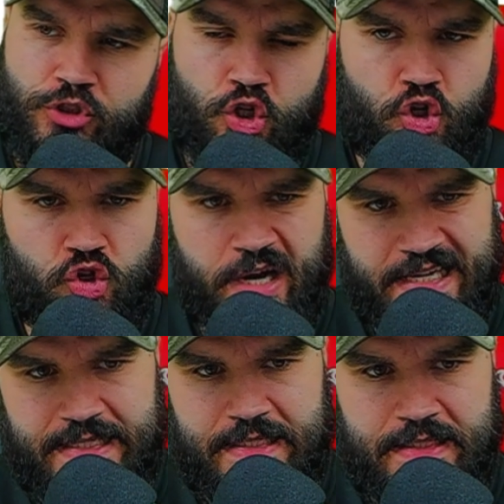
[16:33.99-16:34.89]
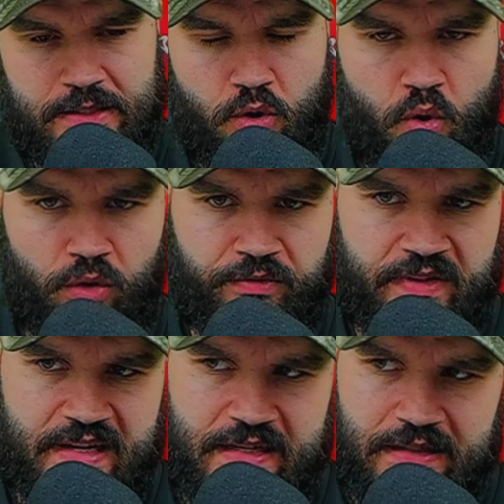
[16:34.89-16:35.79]
grit, all of
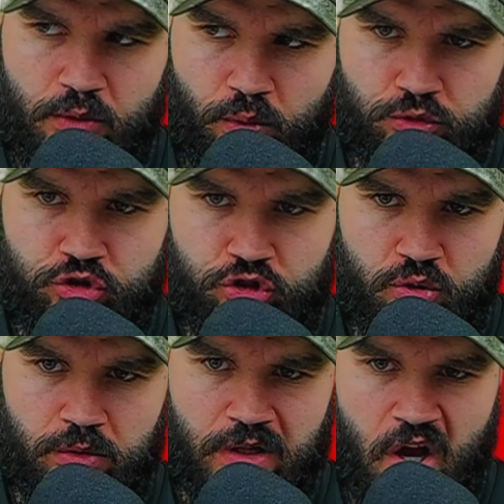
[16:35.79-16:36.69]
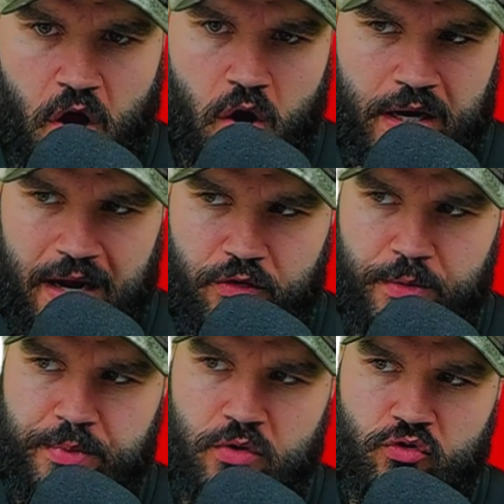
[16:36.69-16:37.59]
these old school hard
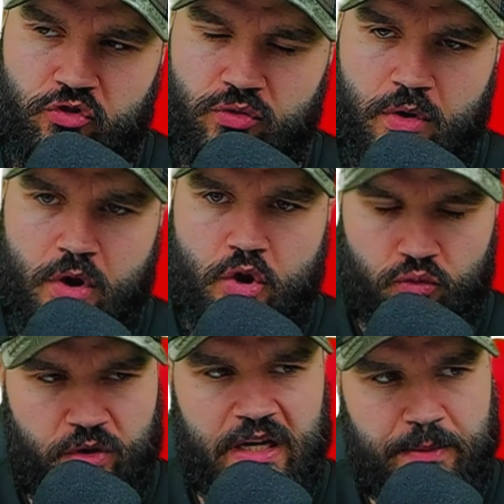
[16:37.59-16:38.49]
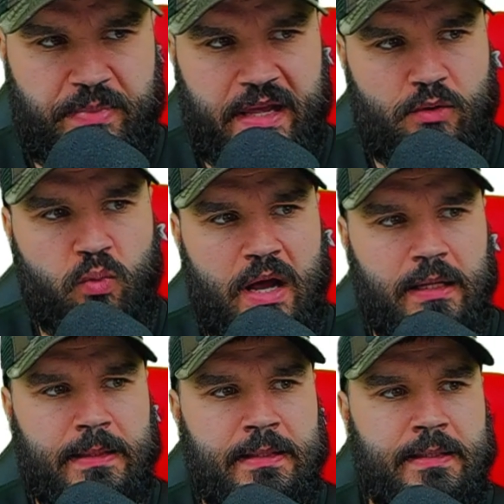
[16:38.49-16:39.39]
attributes really paid
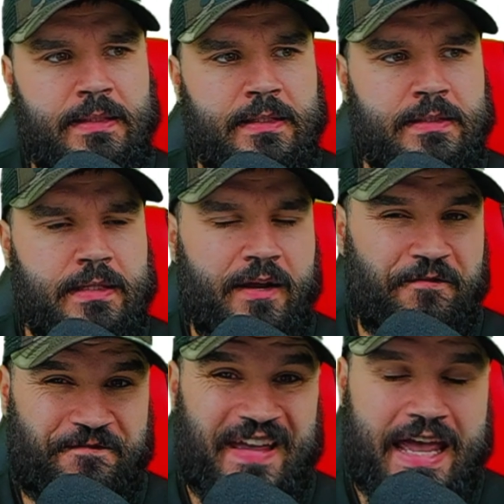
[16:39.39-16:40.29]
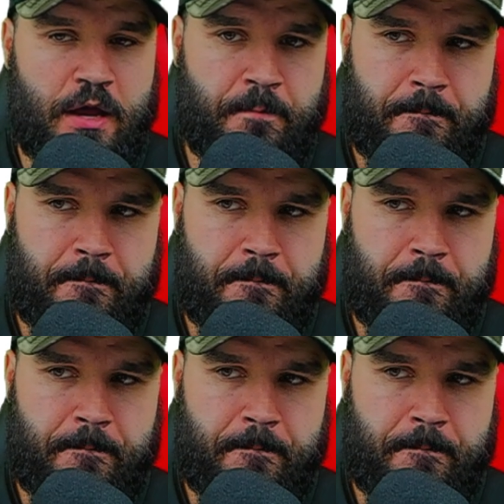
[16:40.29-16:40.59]
well. And fear.